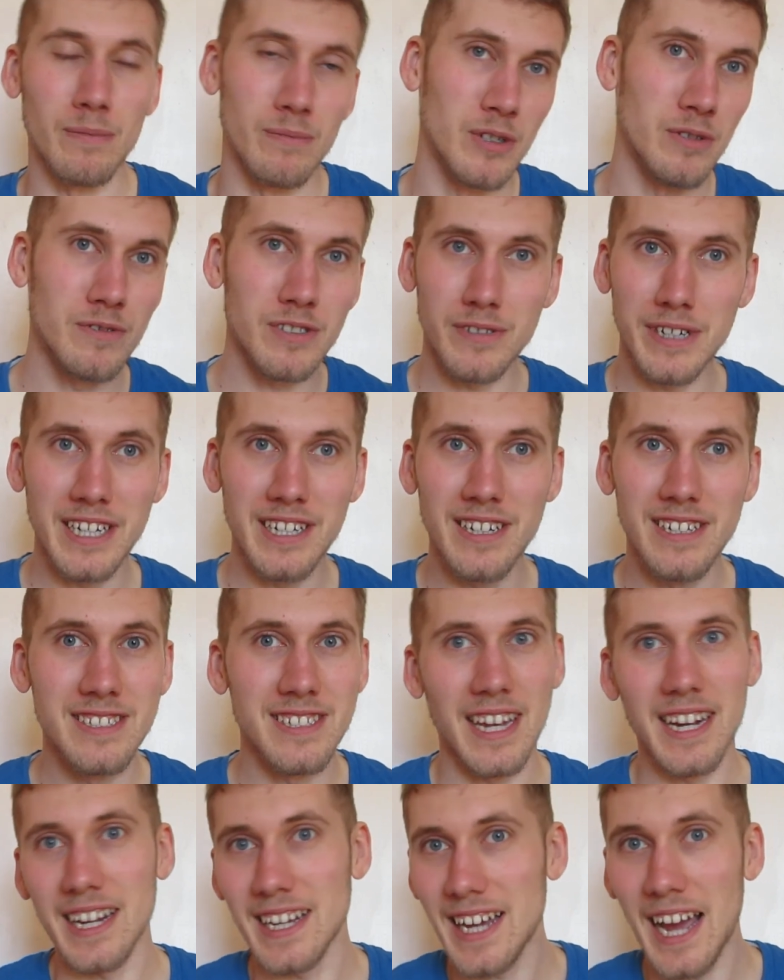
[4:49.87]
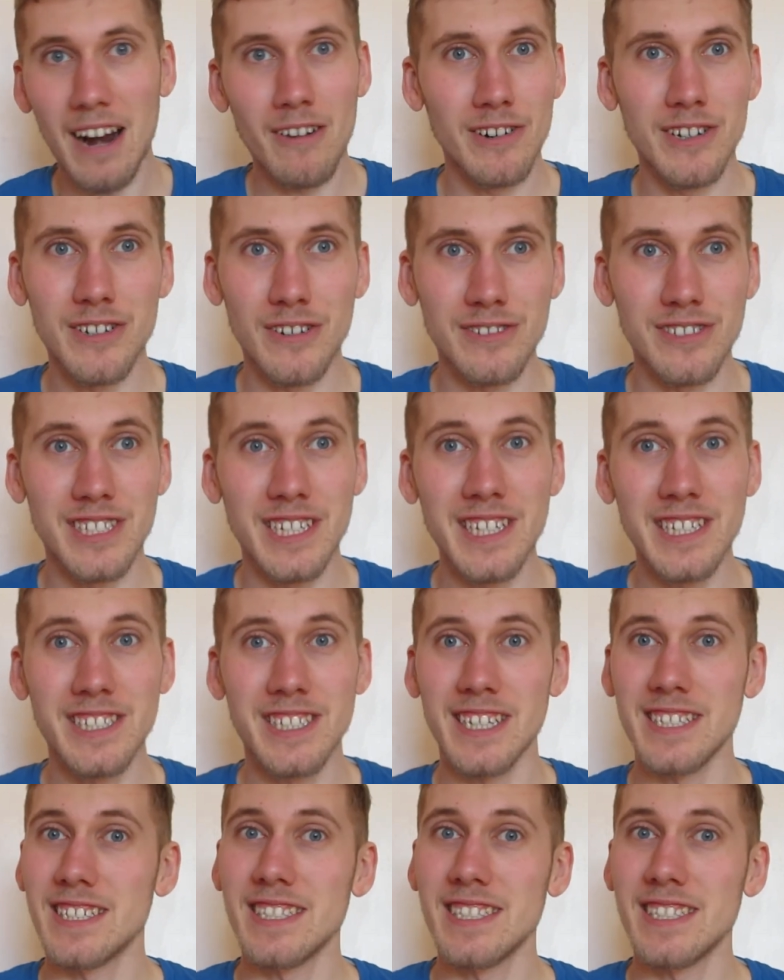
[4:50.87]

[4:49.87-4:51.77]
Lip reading: moved to England and I carried on teaching,